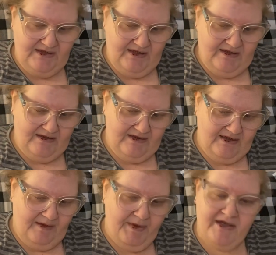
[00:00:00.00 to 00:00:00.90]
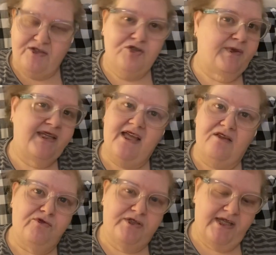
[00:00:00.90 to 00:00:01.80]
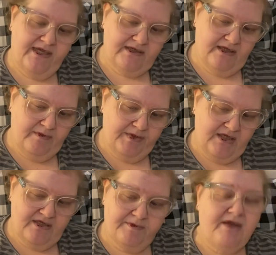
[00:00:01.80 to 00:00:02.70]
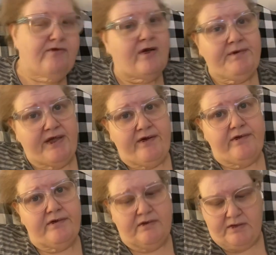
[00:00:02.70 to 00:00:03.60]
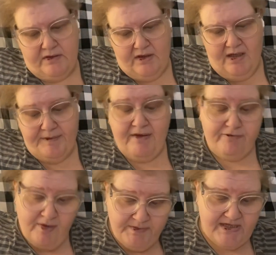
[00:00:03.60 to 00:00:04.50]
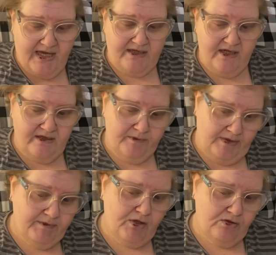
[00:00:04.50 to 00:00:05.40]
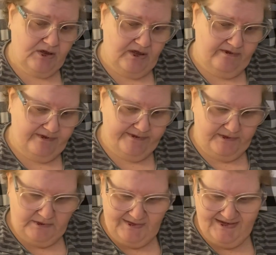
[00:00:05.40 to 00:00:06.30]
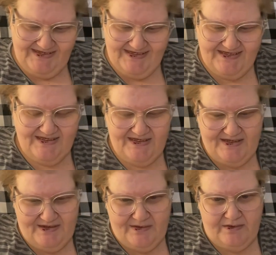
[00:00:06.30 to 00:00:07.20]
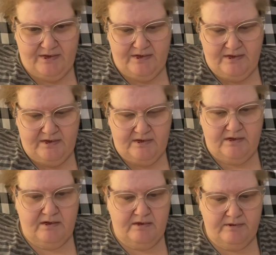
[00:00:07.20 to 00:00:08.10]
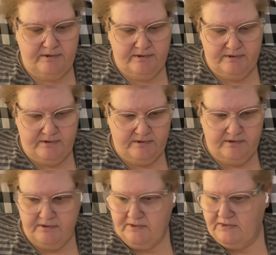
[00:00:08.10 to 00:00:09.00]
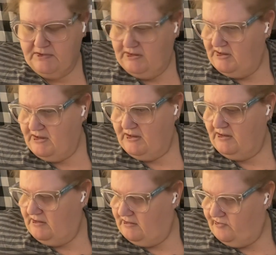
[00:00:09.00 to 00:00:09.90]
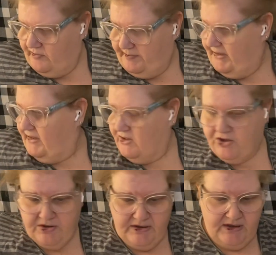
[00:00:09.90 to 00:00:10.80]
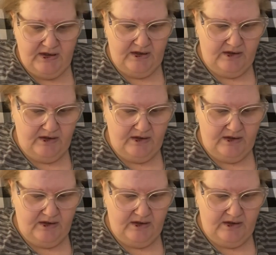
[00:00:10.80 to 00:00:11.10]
I'm not going to do my California accent because I'm not from there. Not from Staten Island, but I'm close enough. Um, this is from Ashley.